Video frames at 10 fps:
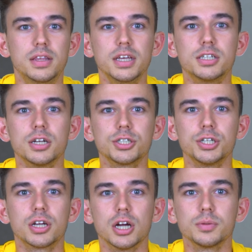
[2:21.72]
These
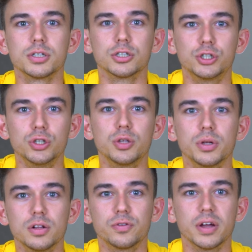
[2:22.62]
suction cups are
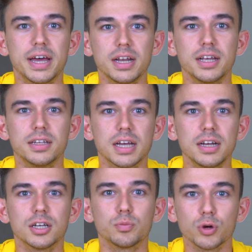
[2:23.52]
suitable for handling
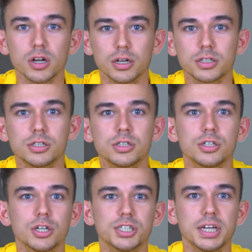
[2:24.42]
delicate products,
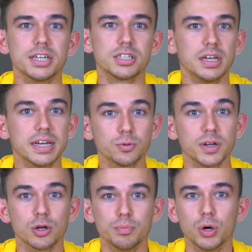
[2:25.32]
such as
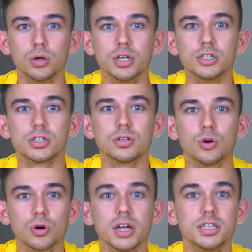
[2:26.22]
electric components
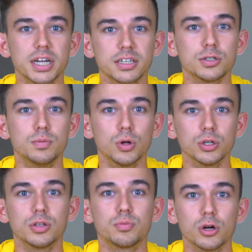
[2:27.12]
or injection
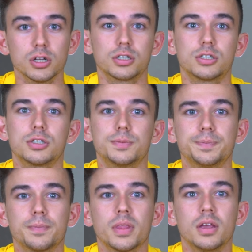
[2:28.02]
molded products.
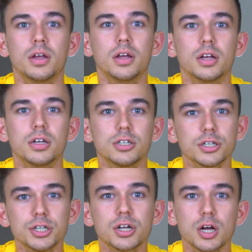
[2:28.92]

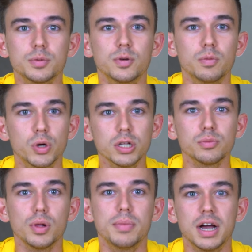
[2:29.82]
Suction cups with
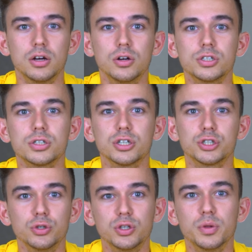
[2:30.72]
multiple bellows are
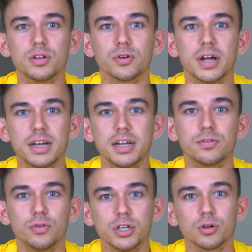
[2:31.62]
suitable for handling
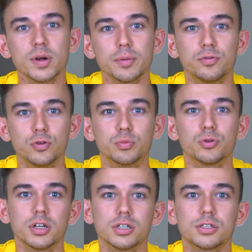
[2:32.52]
foil-wrapped food
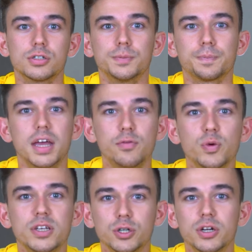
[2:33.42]
products. If you
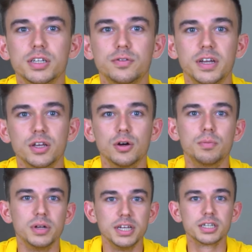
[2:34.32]
enjoyed this video,
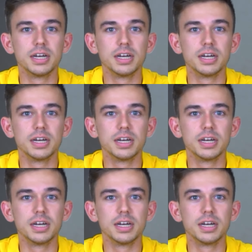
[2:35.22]
please